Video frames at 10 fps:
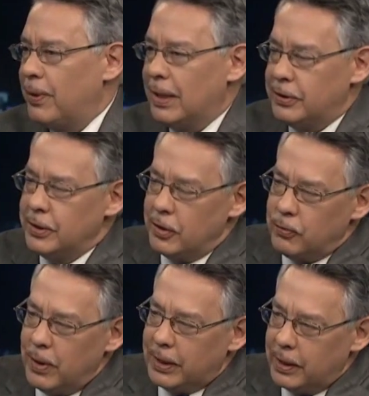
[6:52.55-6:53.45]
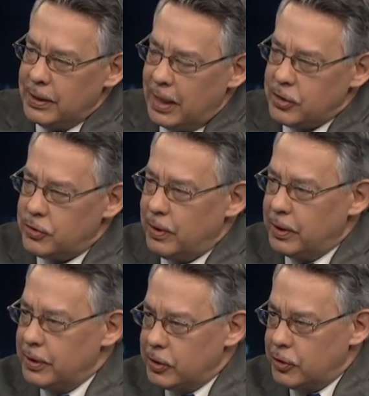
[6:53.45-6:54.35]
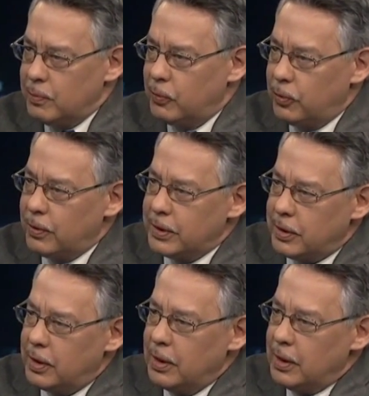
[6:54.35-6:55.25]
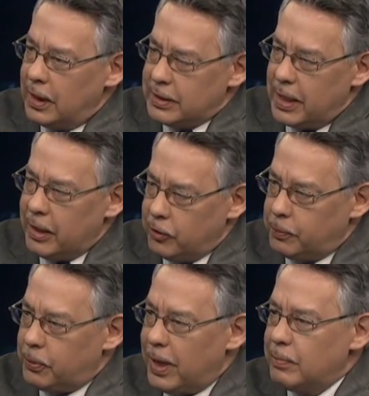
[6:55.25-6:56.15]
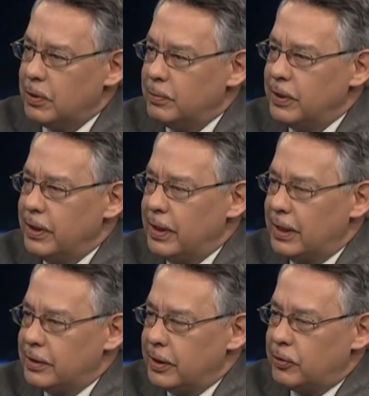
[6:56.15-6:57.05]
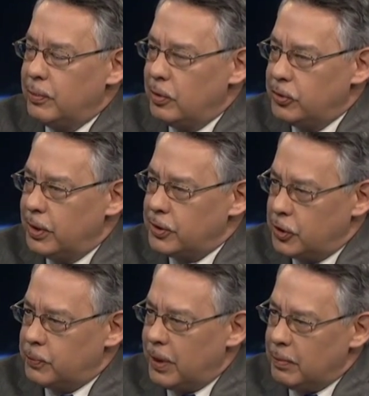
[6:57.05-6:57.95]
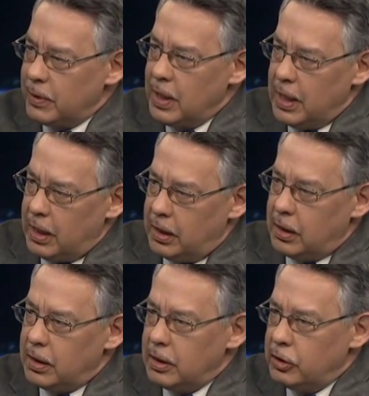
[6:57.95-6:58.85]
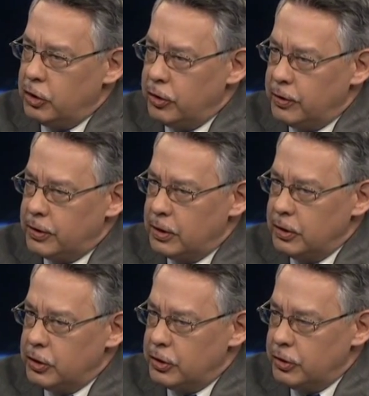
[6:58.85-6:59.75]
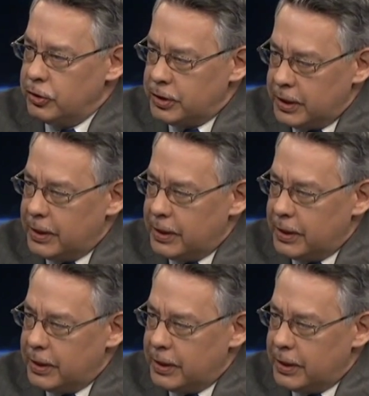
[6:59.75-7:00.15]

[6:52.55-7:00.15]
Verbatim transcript: process and recognize drug addiction more as a as a health problem than as a criminal justice problem. Uh, do you, you, you see